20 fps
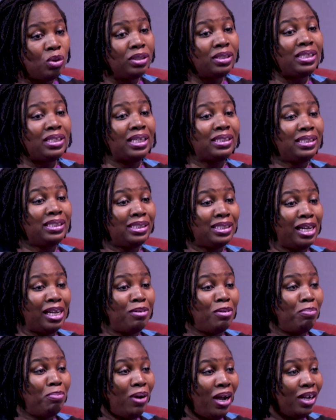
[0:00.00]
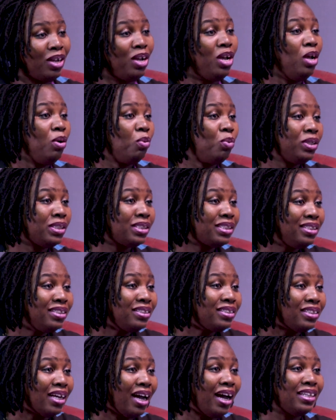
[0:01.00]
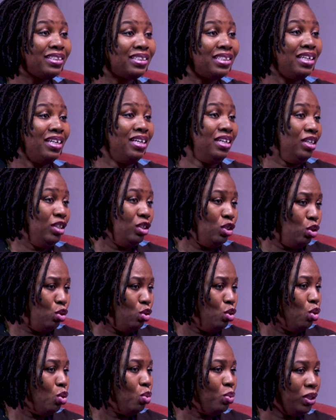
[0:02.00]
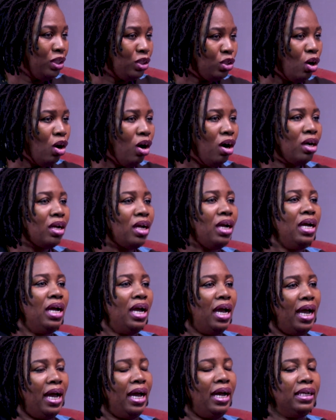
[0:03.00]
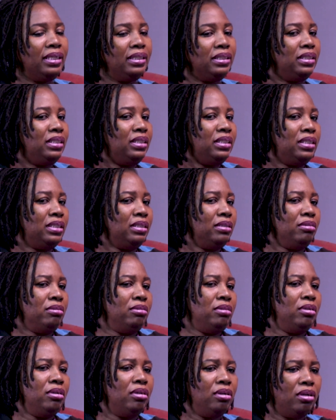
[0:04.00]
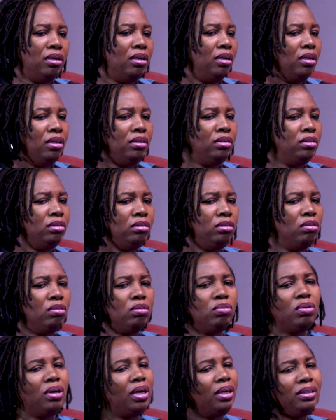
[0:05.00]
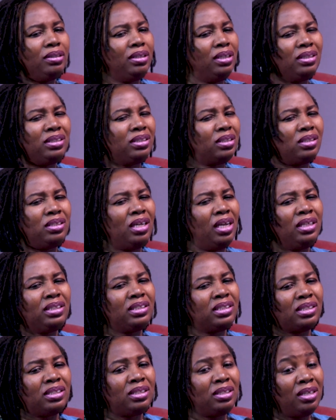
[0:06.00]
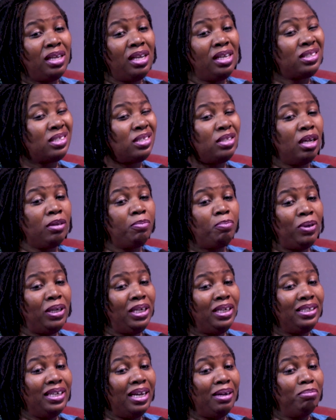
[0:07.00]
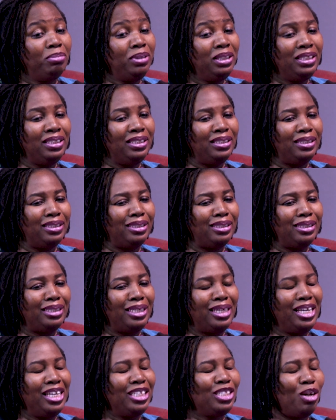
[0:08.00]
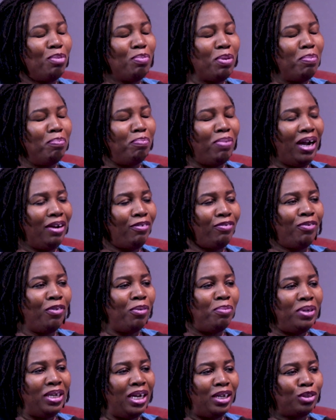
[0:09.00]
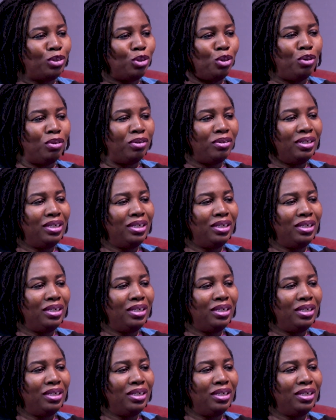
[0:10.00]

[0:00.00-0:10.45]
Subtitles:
that sit at the back, we still chat, we talk. And, it's not been bad for me at all.